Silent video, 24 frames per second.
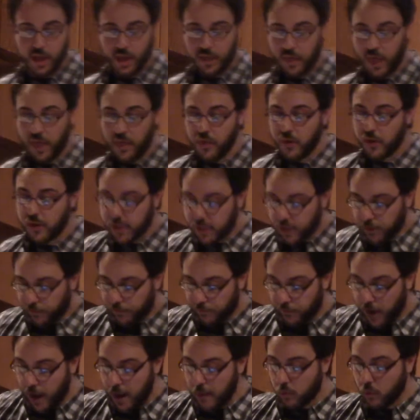Then there's the
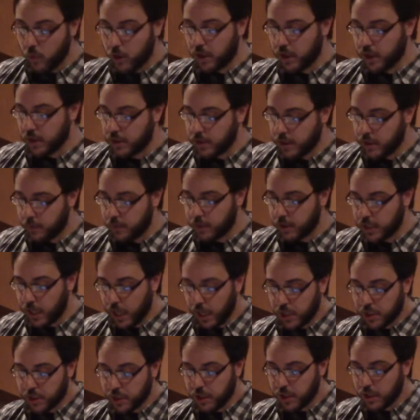framework
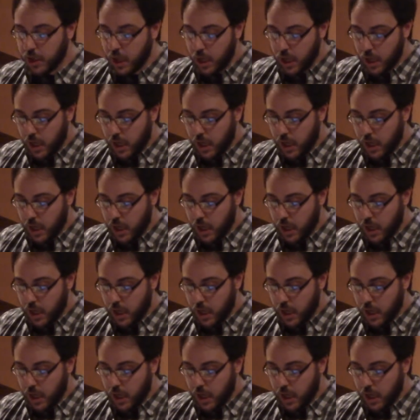interpretation.